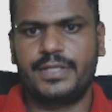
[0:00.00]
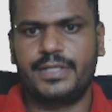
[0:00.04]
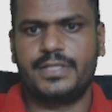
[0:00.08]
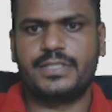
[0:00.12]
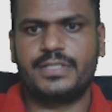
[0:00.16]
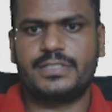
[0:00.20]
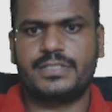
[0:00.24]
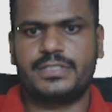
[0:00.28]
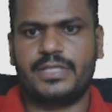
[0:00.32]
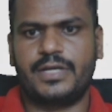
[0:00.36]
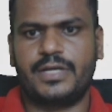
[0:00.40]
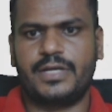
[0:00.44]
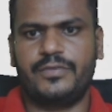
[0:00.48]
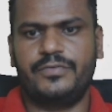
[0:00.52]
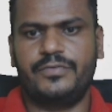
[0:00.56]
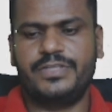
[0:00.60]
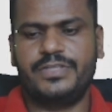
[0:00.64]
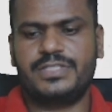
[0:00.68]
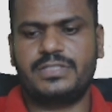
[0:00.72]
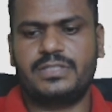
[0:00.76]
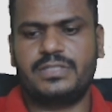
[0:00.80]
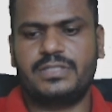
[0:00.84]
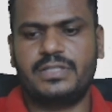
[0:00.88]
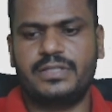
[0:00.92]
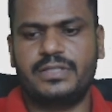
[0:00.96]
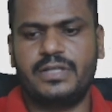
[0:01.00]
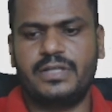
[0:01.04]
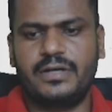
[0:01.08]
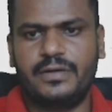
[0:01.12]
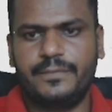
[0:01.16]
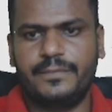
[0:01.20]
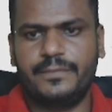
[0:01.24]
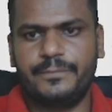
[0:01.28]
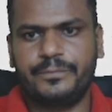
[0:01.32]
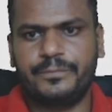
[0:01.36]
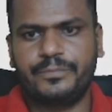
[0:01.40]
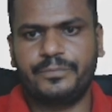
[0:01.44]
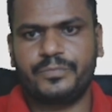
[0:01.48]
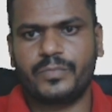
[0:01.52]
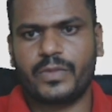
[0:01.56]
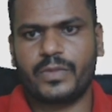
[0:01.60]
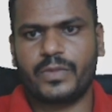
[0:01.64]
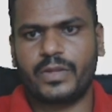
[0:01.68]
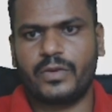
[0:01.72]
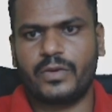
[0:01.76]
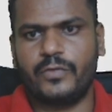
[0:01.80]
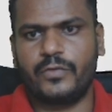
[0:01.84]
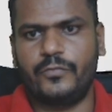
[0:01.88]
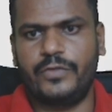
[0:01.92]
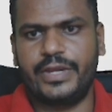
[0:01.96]
Sarvistada
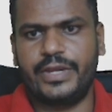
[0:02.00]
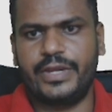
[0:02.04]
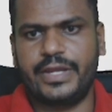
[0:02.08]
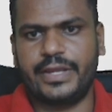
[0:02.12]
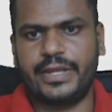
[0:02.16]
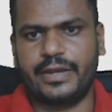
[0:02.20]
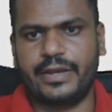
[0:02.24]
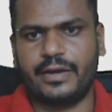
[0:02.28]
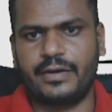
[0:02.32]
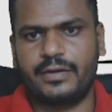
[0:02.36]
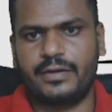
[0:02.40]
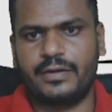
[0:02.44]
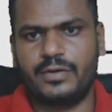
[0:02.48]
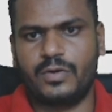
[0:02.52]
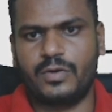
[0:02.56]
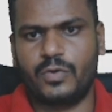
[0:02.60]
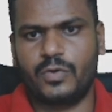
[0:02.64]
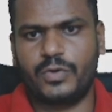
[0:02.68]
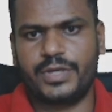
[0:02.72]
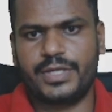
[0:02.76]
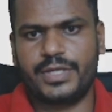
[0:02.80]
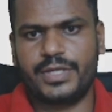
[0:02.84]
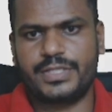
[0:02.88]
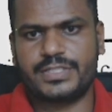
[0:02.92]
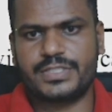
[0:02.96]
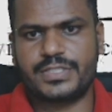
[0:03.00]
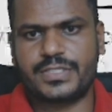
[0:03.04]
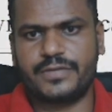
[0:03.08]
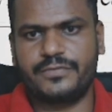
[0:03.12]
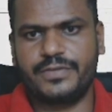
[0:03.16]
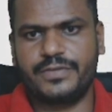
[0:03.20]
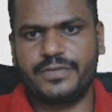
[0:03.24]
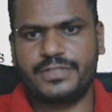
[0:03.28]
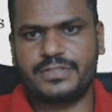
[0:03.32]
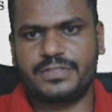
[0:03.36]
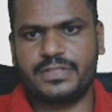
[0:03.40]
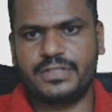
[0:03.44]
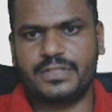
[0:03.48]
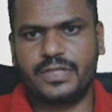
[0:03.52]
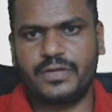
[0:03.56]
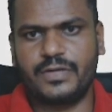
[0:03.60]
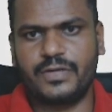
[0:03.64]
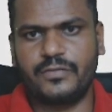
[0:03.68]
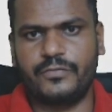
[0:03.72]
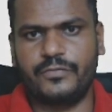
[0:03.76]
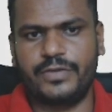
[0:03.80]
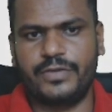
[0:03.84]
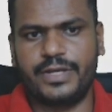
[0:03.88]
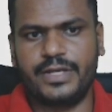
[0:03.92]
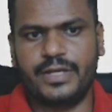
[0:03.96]
Vinaya. Okay,
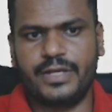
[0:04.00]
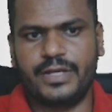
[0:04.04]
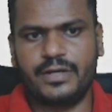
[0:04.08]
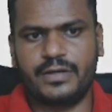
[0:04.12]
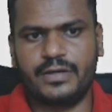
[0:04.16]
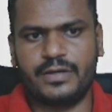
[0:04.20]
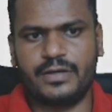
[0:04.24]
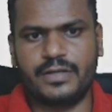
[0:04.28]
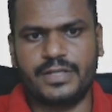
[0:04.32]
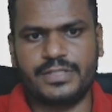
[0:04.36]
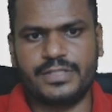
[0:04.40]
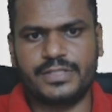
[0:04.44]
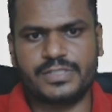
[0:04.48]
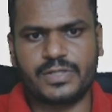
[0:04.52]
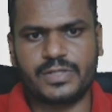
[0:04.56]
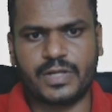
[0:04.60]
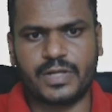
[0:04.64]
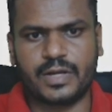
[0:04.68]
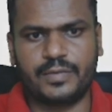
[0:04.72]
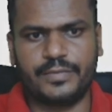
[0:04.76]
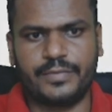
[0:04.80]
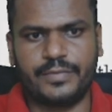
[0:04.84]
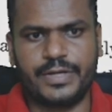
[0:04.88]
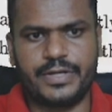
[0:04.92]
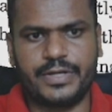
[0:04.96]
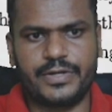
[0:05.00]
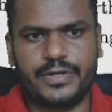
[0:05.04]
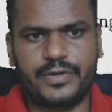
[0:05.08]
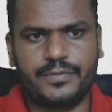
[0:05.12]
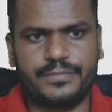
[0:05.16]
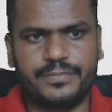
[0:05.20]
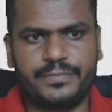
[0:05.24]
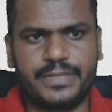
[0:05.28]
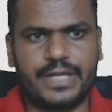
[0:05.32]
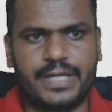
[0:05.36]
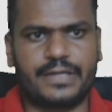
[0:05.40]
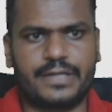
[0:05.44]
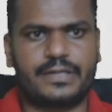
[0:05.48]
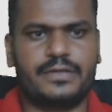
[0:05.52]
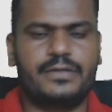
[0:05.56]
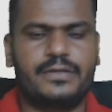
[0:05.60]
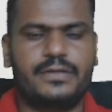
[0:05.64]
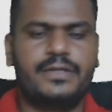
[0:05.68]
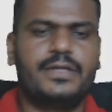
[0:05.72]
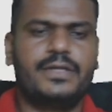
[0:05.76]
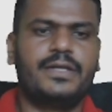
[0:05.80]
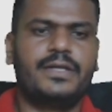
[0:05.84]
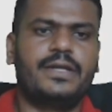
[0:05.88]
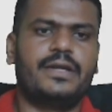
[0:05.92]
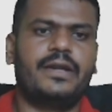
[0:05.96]
Sarvistada Vinaya is a commentary of that.
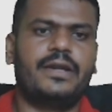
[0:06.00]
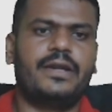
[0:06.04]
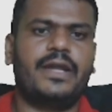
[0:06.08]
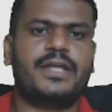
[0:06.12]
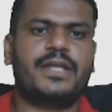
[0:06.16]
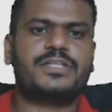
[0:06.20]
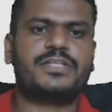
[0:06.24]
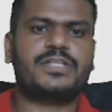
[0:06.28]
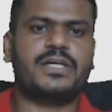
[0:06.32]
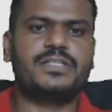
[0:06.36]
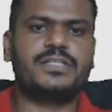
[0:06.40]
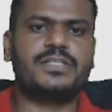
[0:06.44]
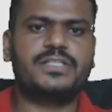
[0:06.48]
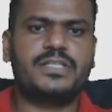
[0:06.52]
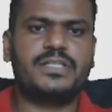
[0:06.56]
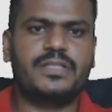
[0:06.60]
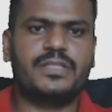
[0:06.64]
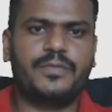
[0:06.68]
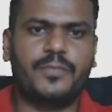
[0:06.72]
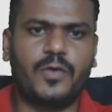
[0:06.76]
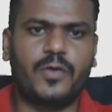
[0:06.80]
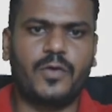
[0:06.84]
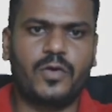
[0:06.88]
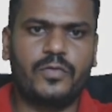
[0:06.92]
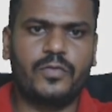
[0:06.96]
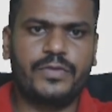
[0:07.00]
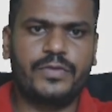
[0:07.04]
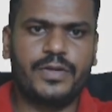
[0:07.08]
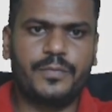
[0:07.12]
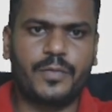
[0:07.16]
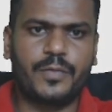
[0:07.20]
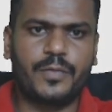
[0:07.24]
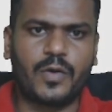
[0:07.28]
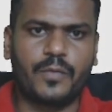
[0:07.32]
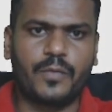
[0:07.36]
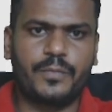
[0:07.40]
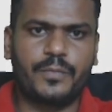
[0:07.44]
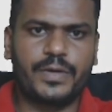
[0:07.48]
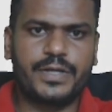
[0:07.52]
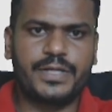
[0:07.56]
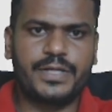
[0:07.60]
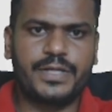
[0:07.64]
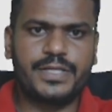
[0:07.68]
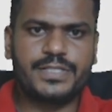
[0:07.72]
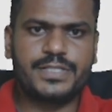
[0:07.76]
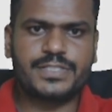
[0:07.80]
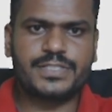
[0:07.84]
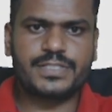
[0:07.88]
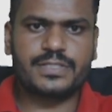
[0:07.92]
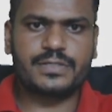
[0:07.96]
Next, consider the following
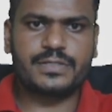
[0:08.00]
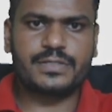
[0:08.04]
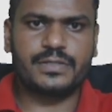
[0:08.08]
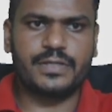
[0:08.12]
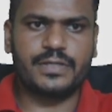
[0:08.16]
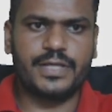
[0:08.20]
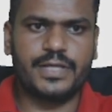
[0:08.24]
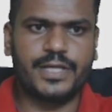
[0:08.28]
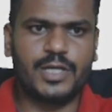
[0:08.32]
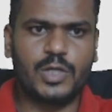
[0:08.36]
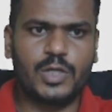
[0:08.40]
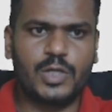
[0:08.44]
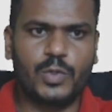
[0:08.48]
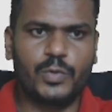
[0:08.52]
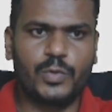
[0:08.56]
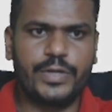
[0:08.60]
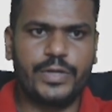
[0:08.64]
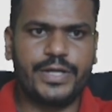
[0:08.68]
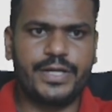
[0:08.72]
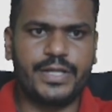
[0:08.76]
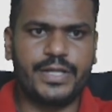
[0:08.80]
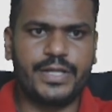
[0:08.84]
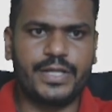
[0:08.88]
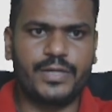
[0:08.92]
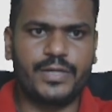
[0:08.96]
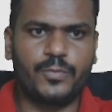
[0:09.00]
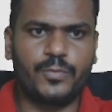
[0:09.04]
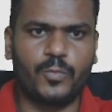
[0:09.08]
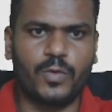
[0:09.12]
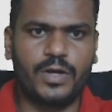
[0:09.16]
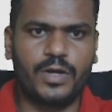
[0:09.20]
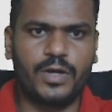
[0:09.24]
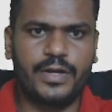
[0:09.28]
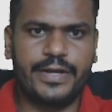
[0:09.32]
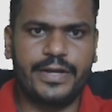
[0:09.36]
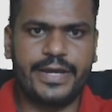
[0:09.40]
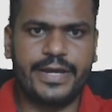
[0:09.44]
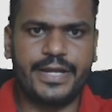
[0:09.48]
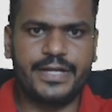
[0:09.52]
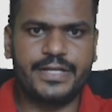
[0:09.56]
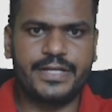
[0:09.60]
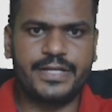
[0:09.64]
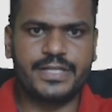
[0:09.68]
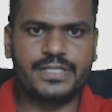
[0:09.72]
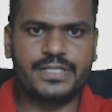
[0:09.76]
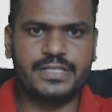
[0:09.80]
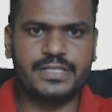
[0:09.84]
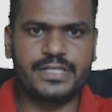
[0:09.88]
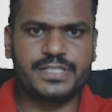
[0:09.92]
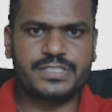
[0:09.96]
properties included in World
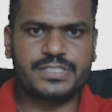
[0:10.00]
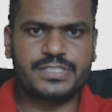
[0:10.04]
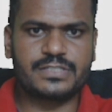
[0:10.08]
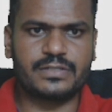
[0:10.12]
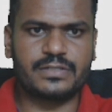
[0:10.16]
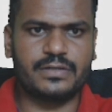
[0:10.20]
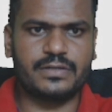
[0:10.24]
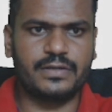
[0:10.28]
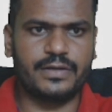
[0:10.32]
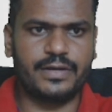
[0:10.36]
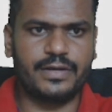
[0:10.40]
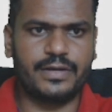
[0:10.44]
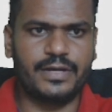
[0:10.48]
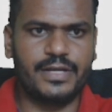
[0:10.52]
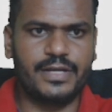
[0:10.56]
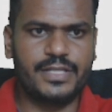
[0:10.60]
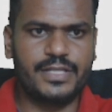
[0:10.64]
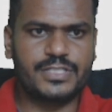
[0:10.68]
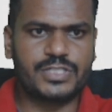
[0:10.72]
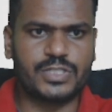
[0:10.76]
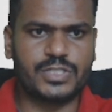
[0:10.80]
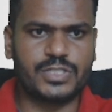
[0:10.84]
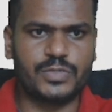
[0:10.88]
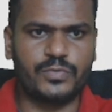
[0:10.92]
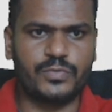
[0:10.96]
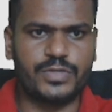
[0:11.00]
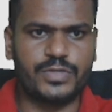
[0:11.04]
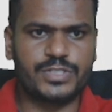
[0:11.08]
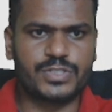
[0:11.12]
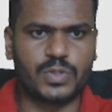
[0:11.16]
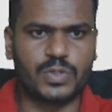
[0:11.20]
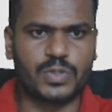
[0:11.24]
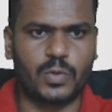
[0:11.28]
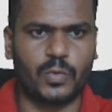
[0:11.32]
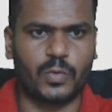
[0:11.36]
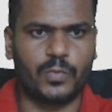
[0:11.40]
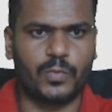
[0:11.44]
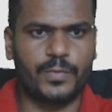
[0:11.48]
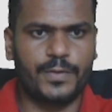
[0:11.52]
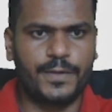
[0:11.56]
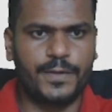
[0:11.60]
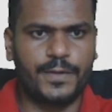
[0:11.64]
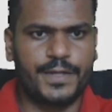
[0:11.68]
Heritage List released UNESCO.